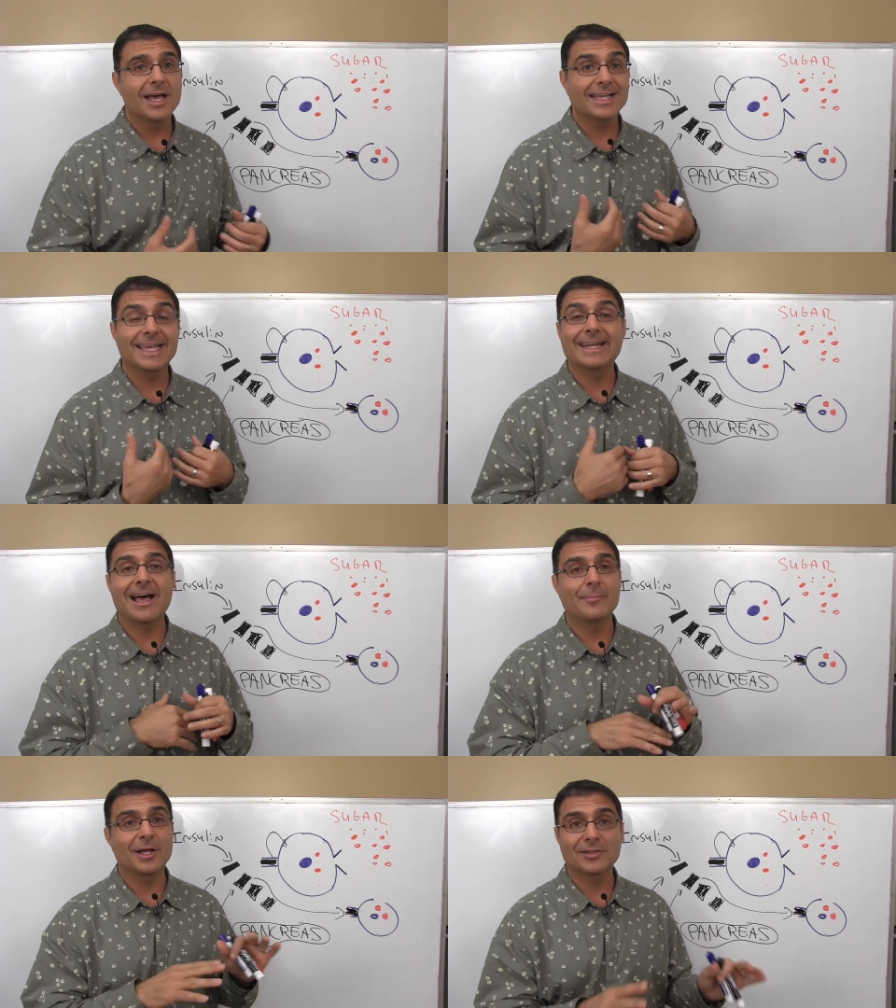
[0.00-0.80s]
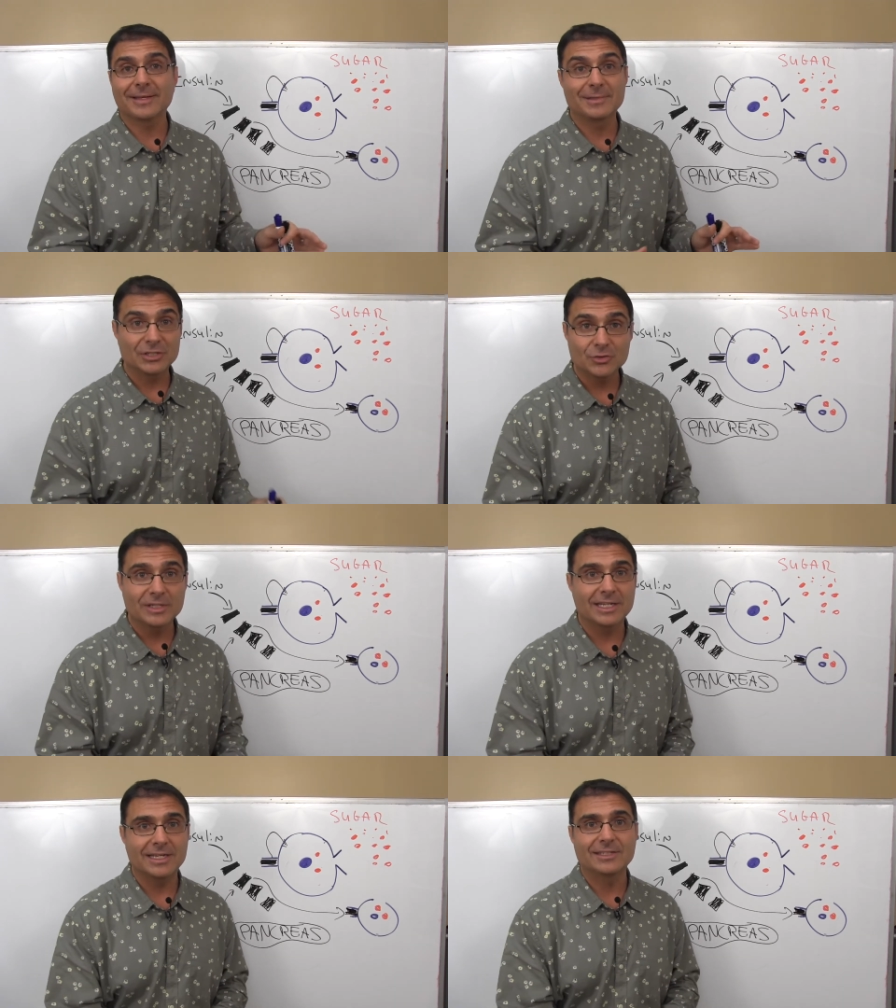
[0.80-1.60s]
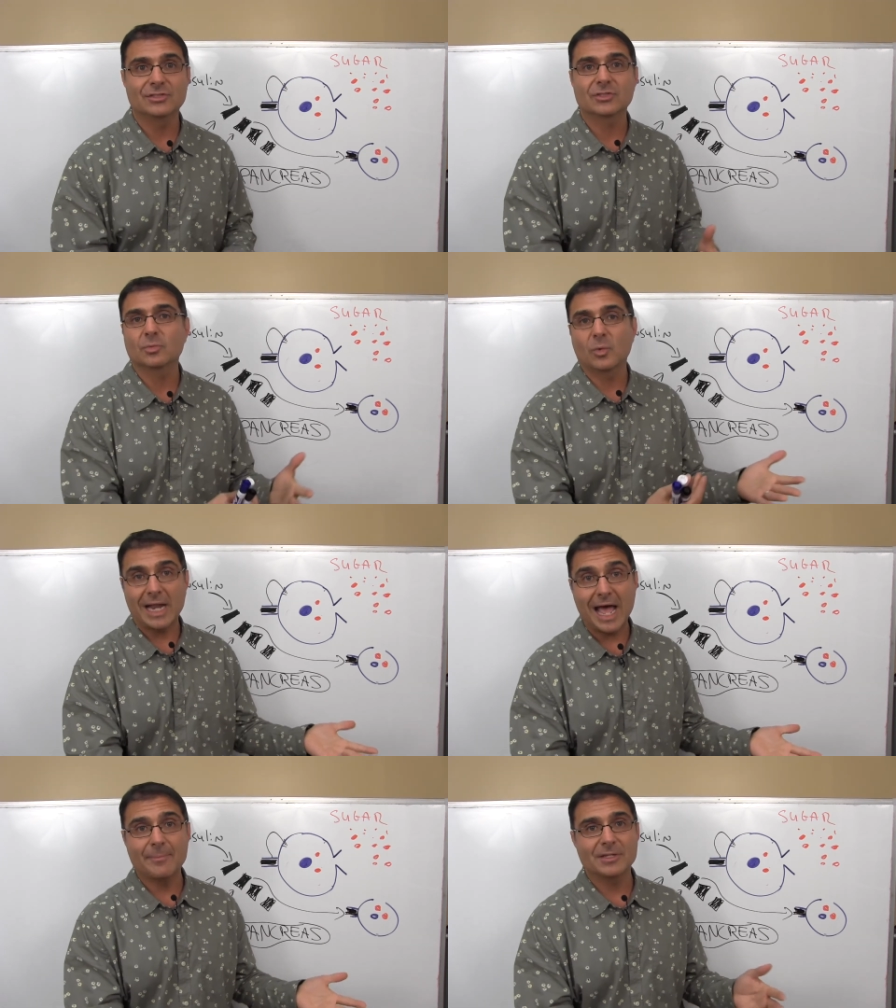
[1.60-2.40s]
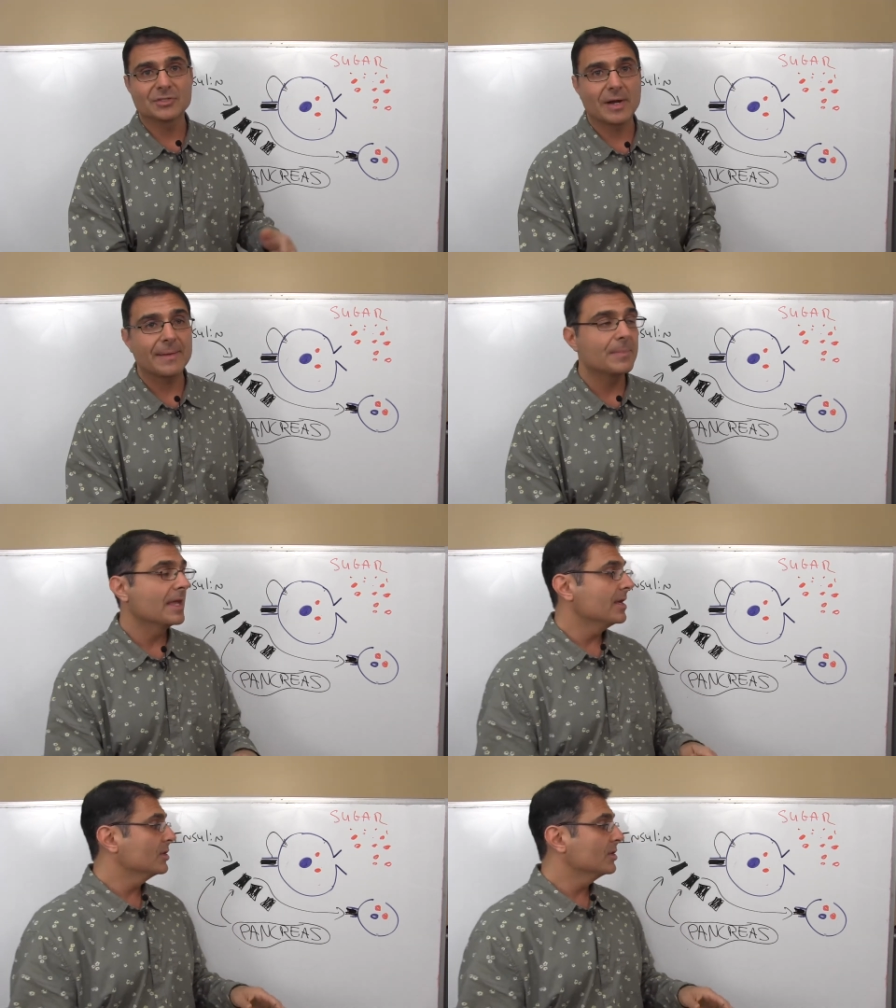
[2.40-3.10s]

Again, I'm not claiming to treat it, it's just what happens, right?